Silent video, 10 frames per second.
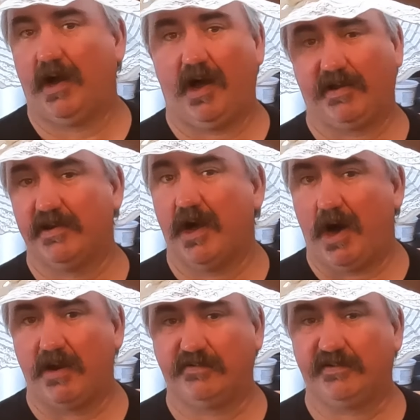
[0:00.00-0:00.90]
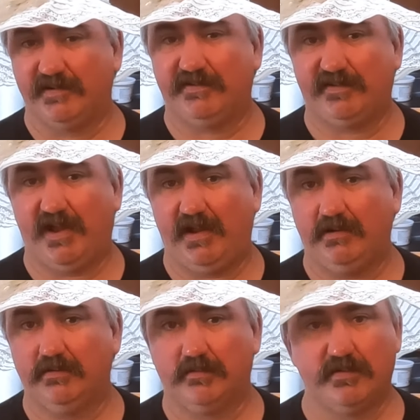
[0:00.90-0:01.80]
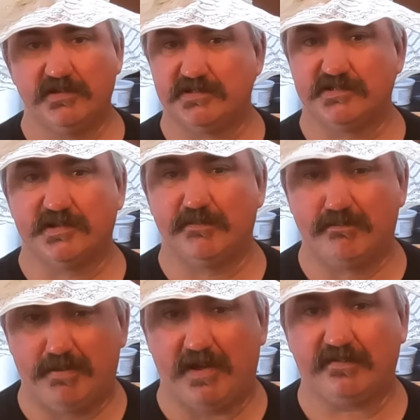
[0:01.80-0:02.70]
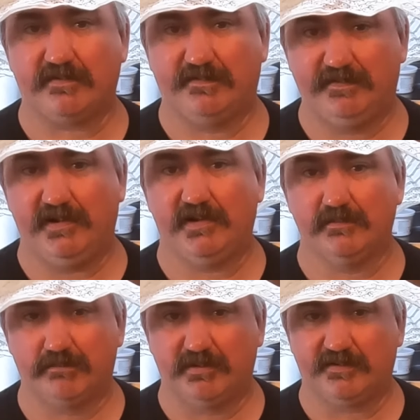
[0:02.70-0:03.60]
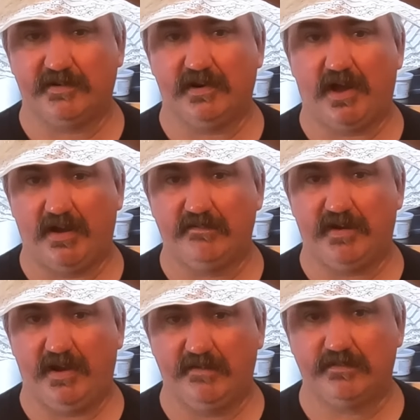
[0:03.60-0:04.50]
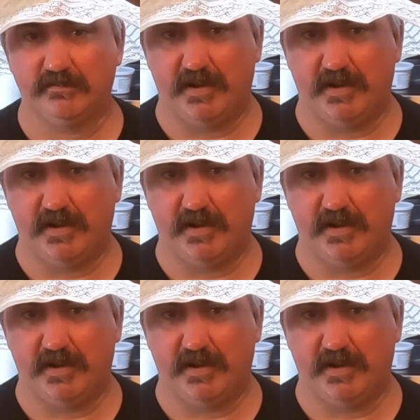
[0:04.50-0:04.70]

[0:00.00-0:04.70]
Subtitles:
I can honestly say this is the best vegan brisket I've ever